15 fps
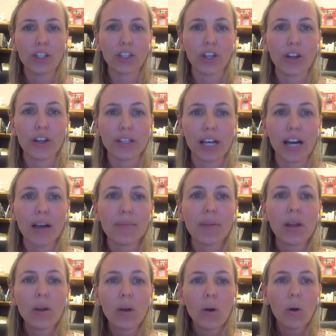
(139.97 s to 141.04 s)
shows up.
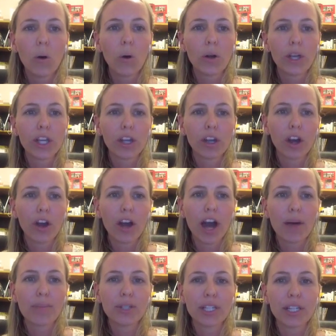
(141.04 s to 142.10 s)
Or you can go
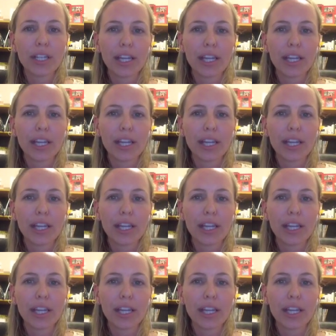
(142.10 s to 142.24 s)
up to